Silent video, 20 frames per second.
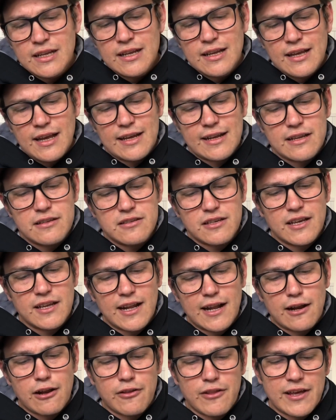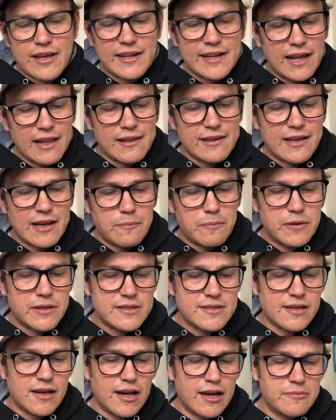And I took it out on the canal a couple of
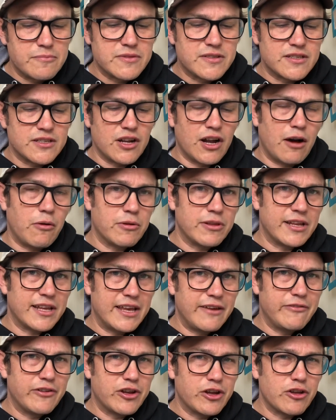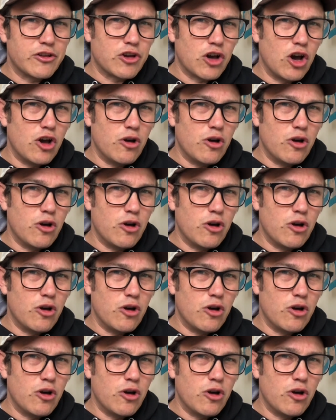times. You know, I wanted to give it a good go